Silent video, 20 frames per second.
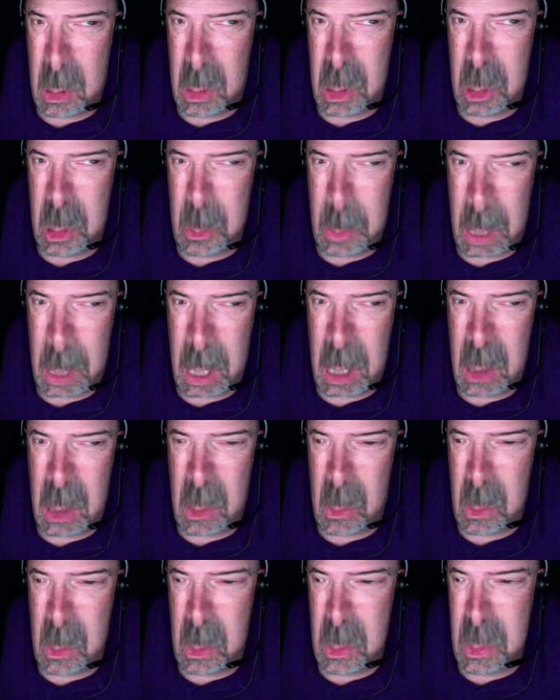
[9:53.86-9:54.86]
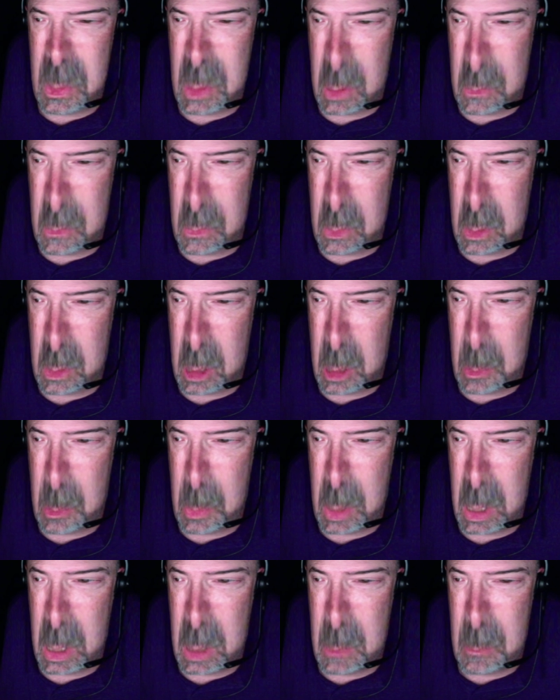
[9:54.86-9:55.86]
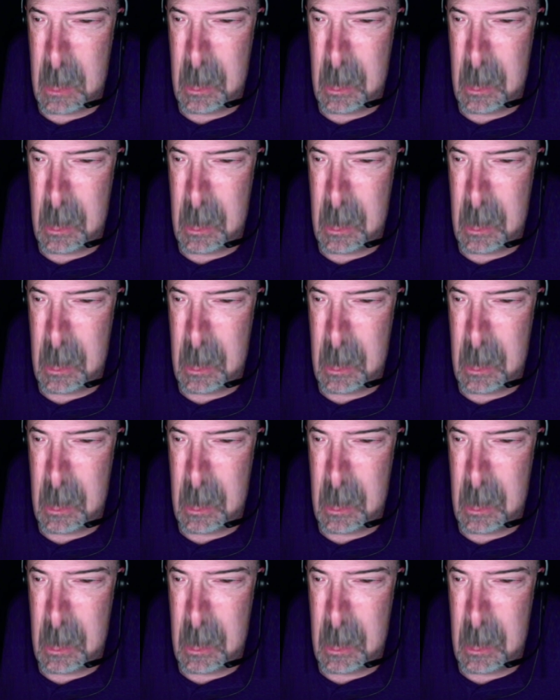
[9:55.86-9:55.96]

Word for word: to your bank or your cell phone company